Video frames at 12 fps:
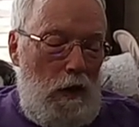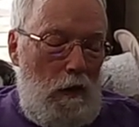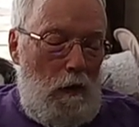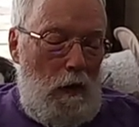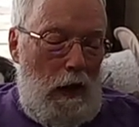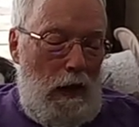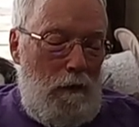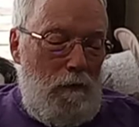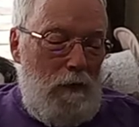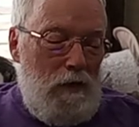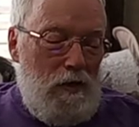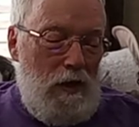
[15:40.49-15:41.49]
your
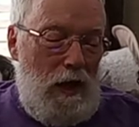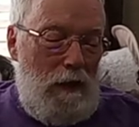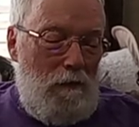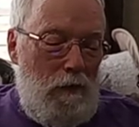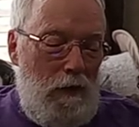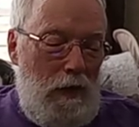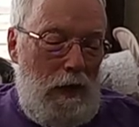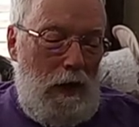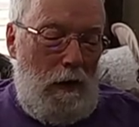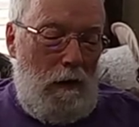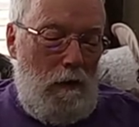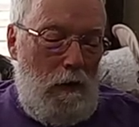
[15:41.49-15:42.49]
life is safe in the
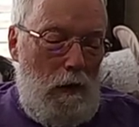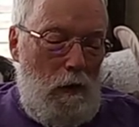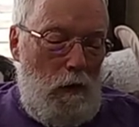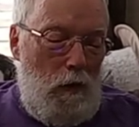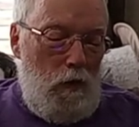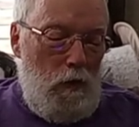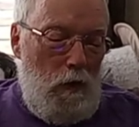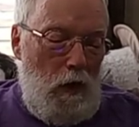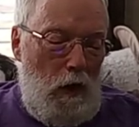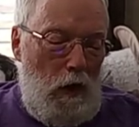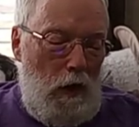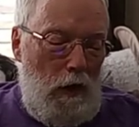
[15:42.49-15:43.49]
care of the Lord your
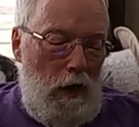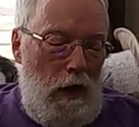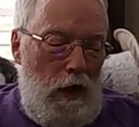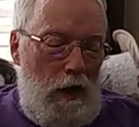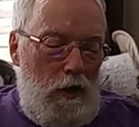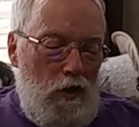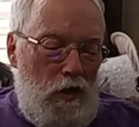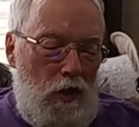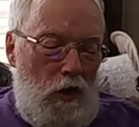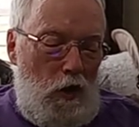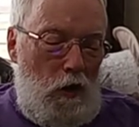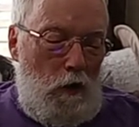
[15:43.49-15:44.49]
God
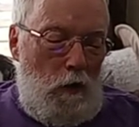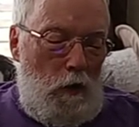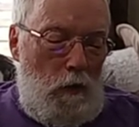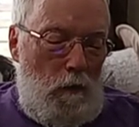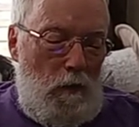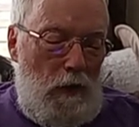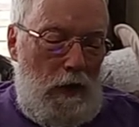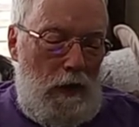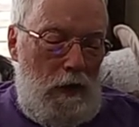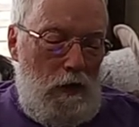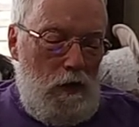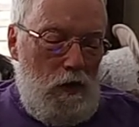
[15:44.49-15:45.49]
secure
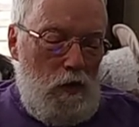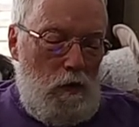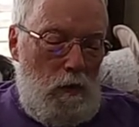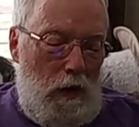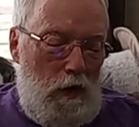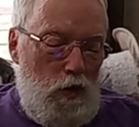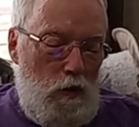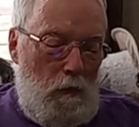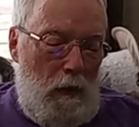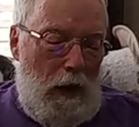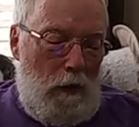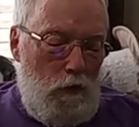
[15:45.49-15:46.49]
in his treasure
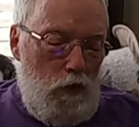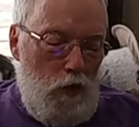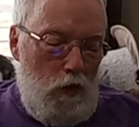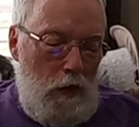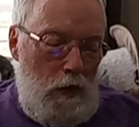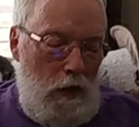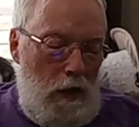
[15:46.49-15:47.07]
pouch.